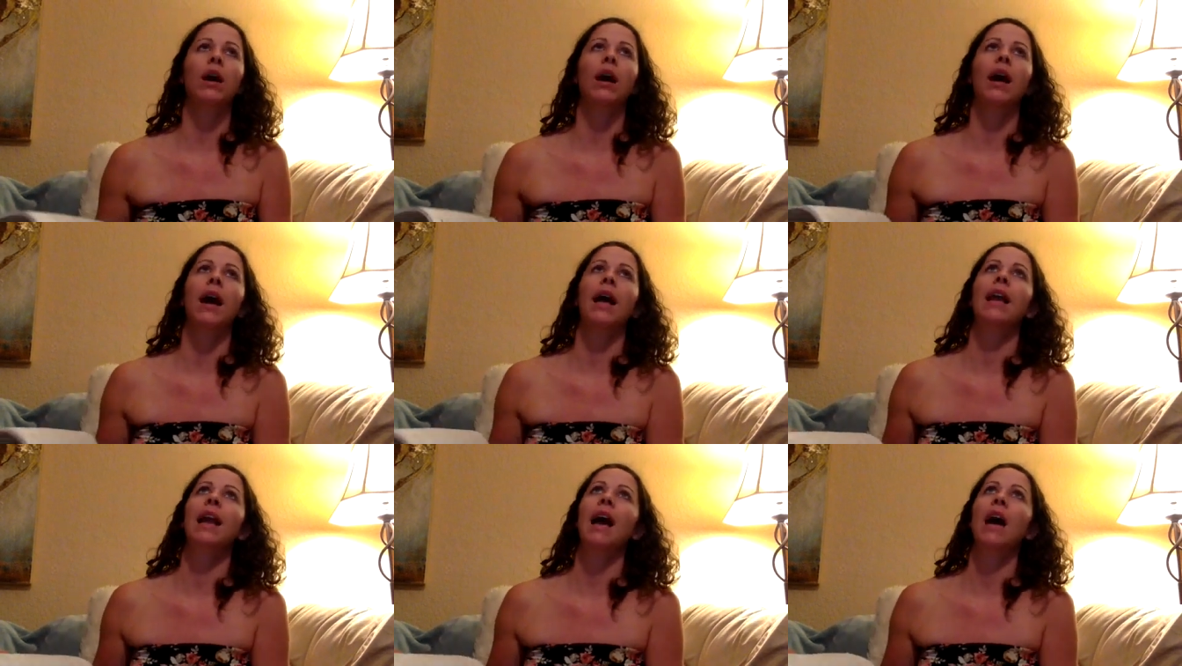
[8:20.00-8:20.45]

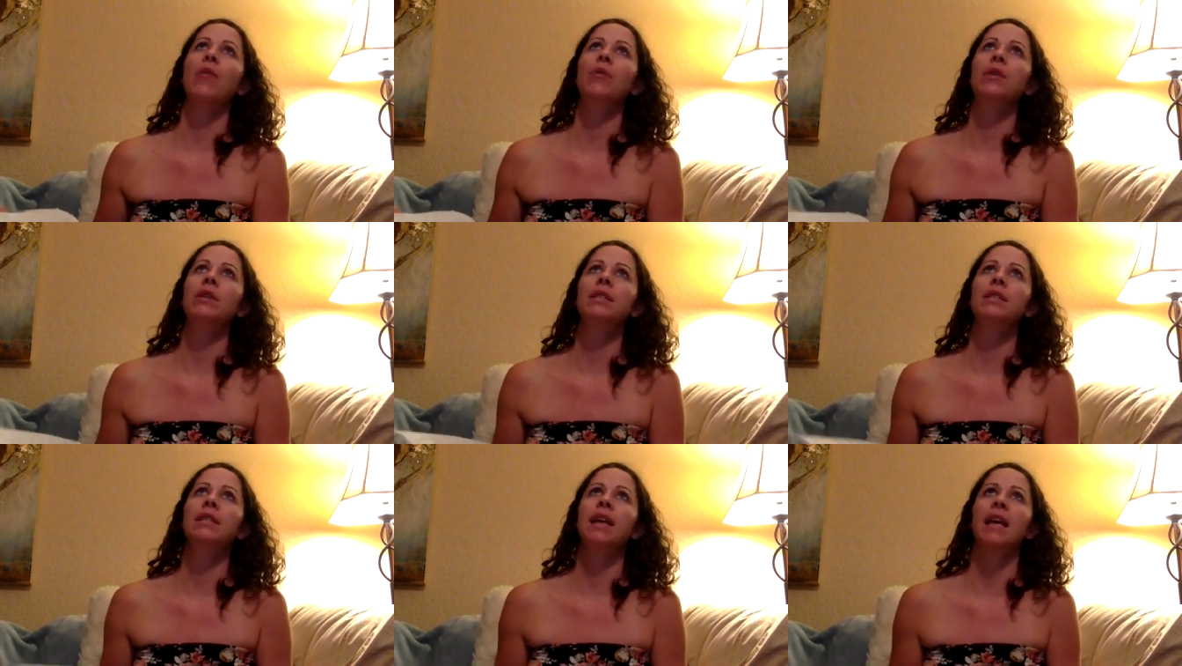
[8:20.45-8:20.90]

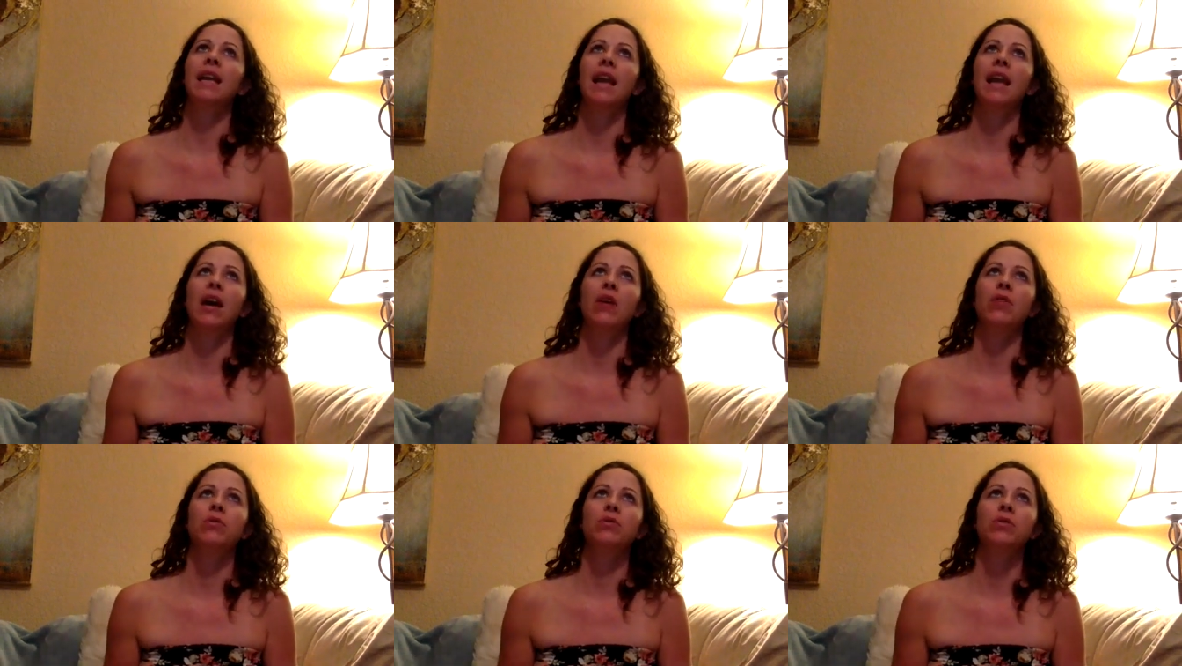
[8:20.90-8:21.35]
allowance
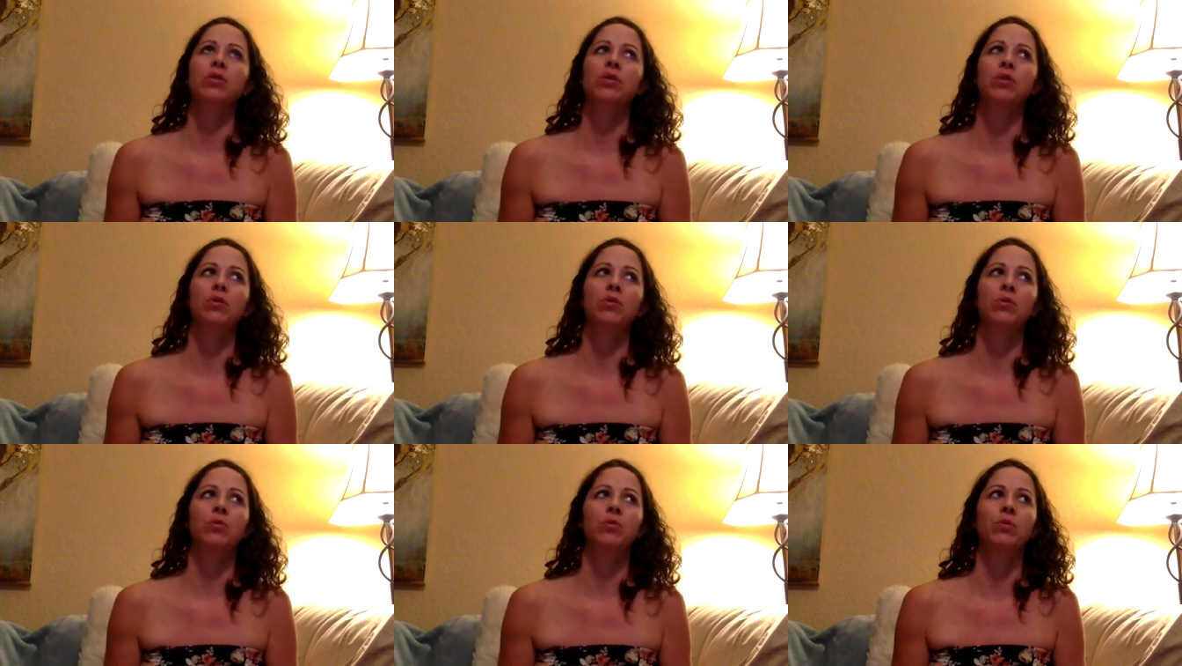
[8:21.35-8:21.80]
allows
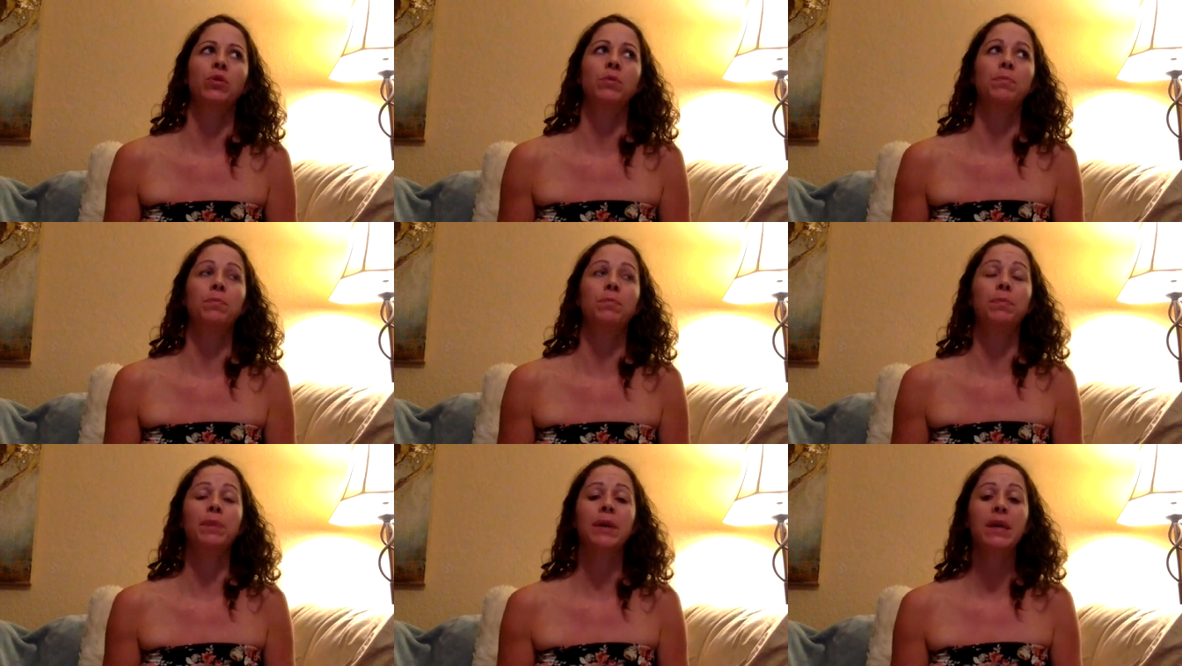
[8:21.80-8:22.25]
you to
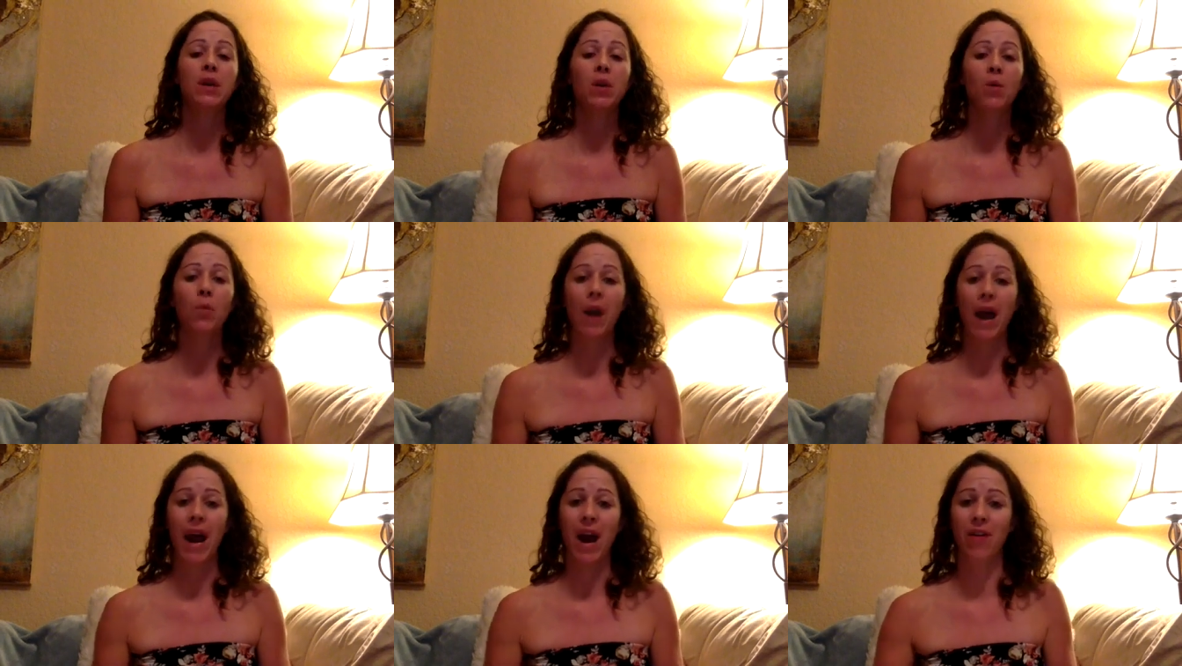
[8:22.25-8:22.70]
be
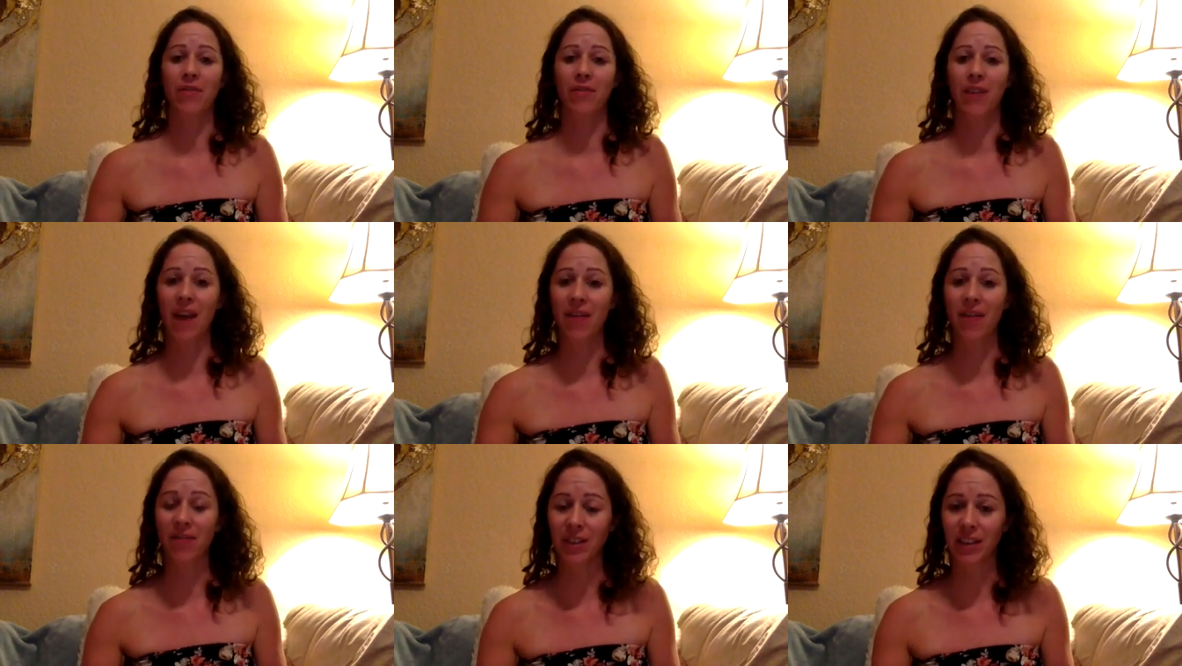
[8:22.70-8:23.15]
aware of
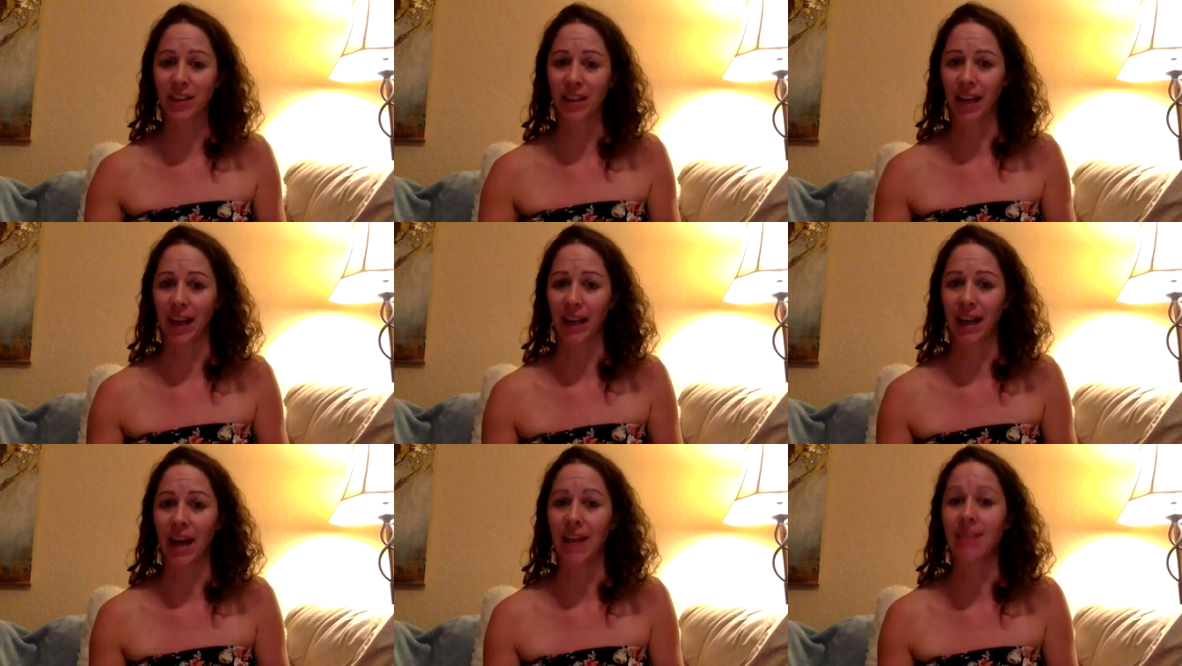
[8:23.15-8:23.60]

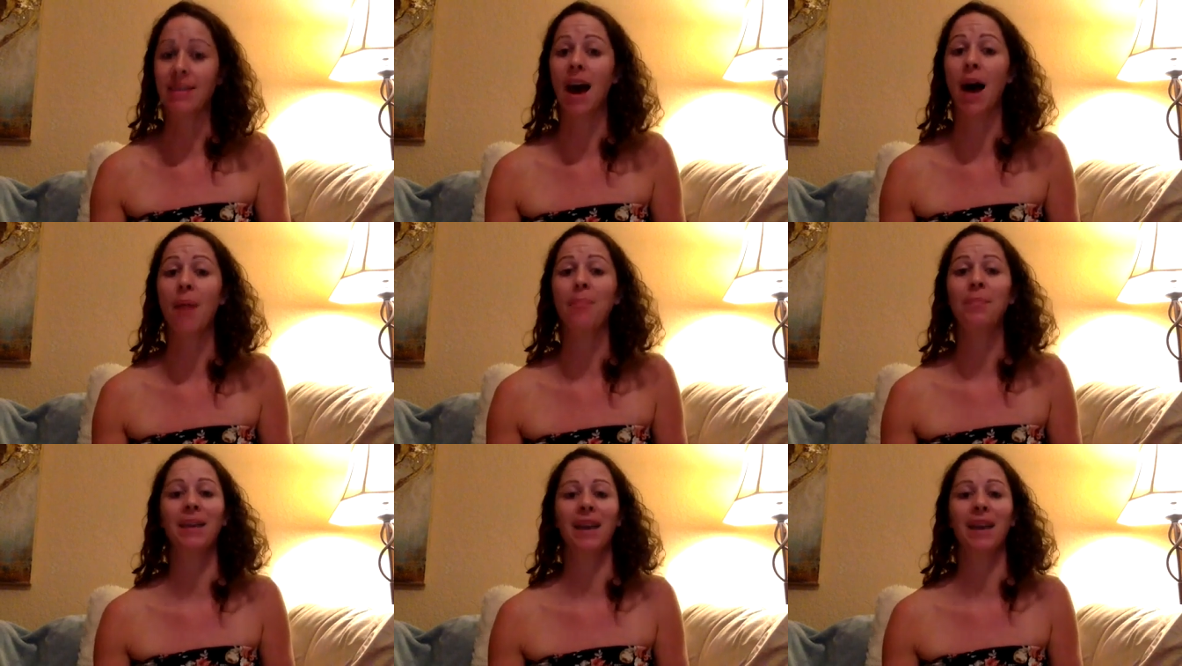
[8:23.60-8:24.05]
everything and
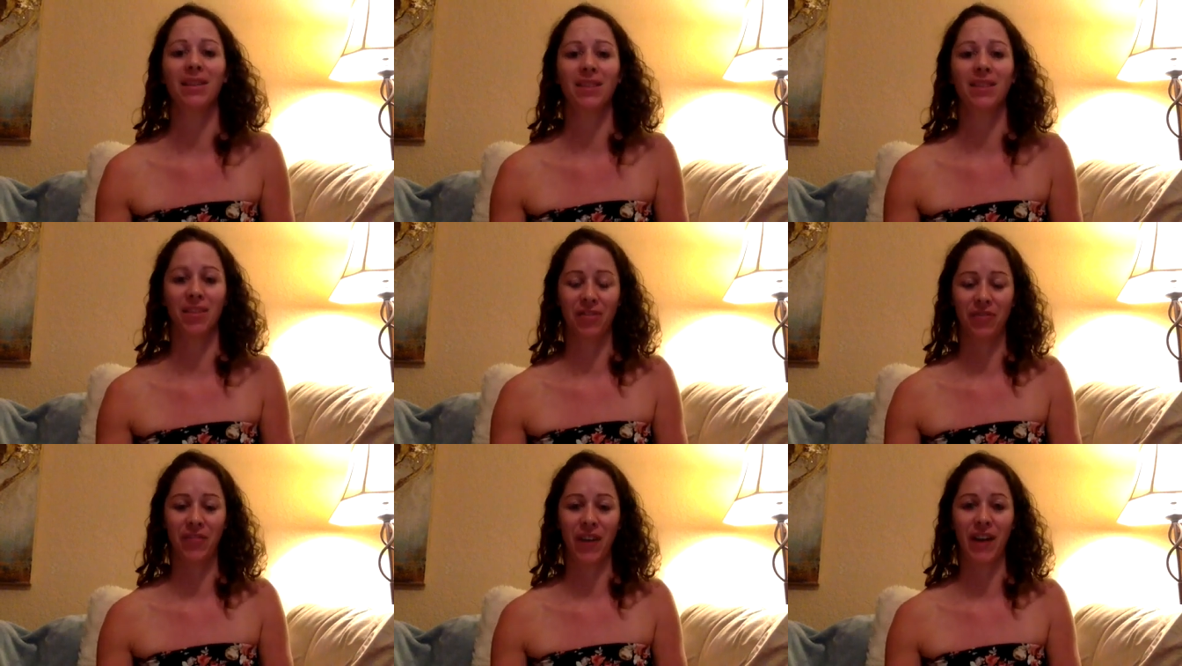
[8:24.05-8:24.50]
not be at
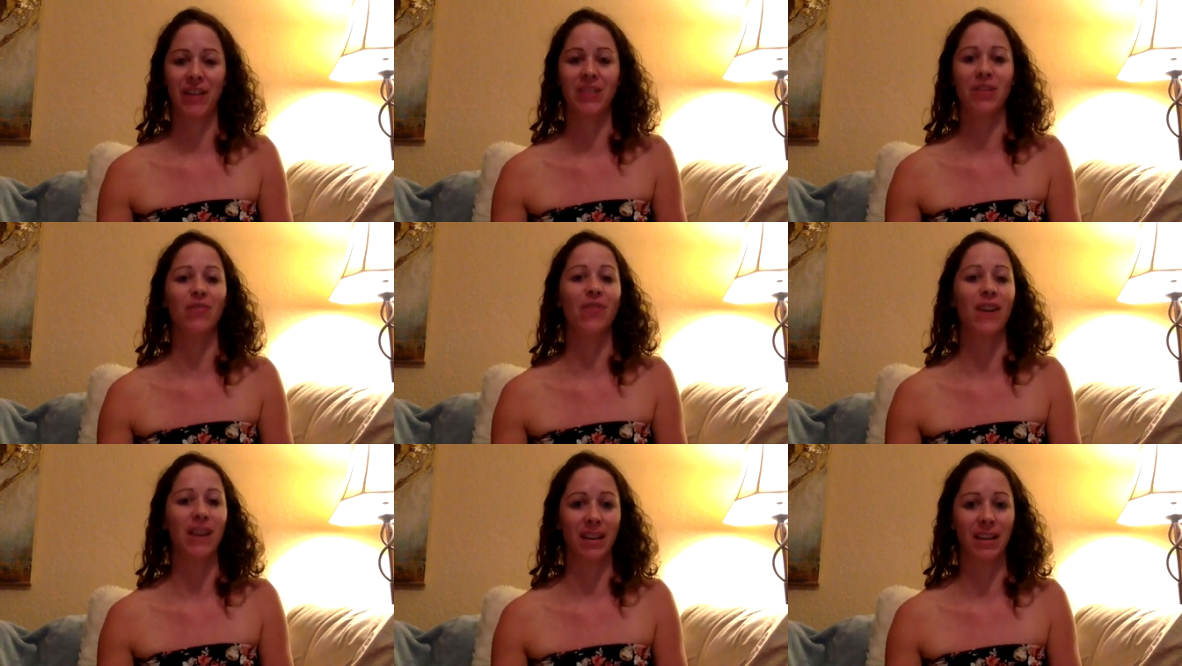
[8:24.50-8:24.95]
the effect
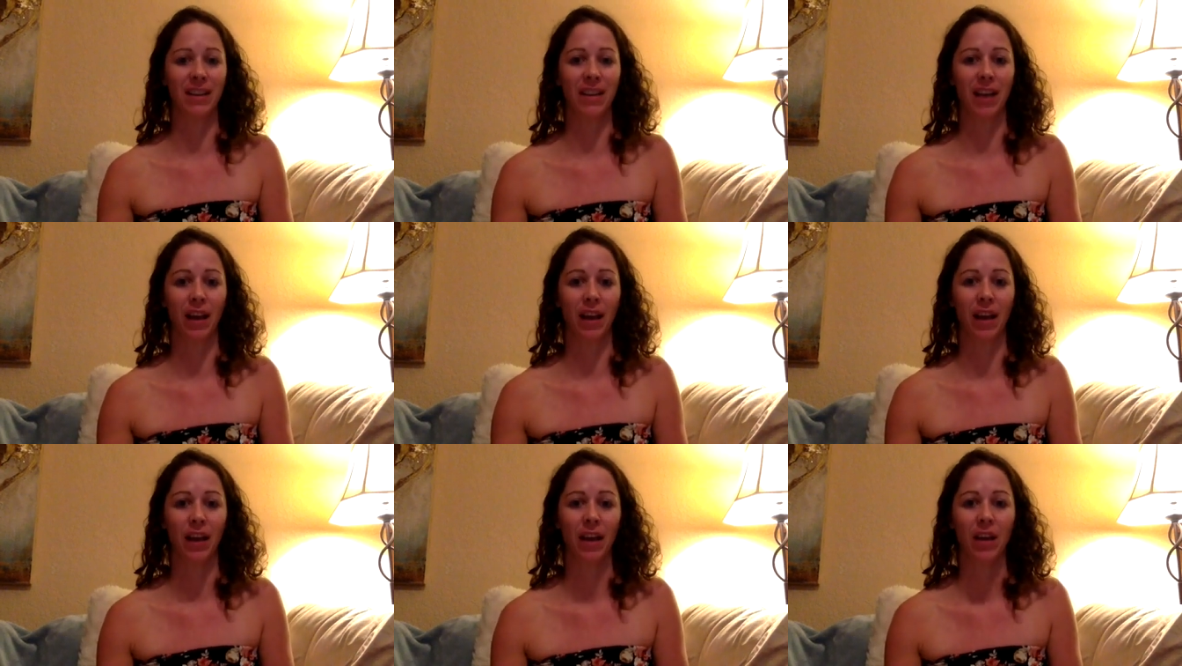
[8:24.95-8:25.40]
of anything.